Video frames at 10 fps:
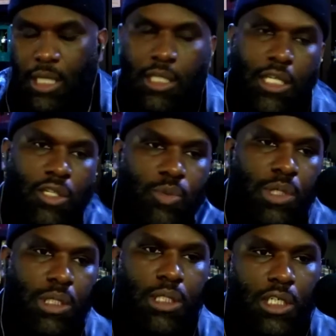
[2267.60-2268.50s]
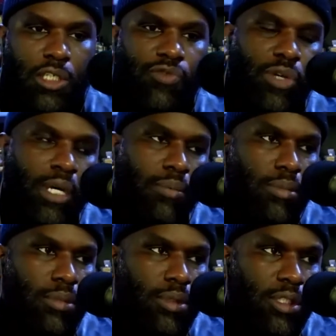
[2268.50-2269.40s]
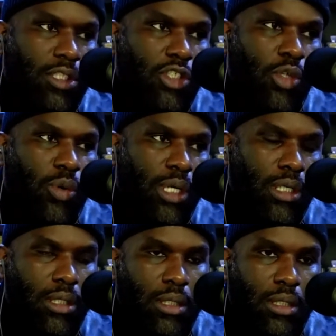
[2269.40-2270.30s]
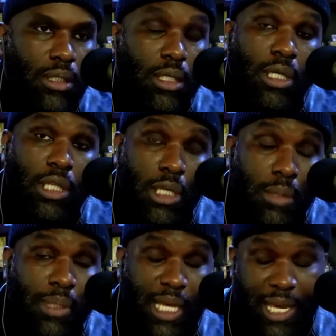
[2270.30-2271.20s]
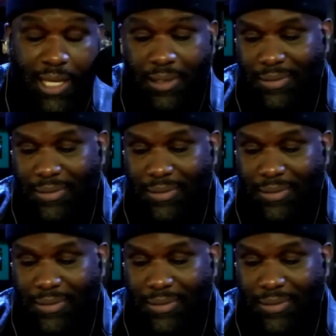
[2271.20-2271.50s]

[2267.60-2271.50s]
This one is from the Join the Club line.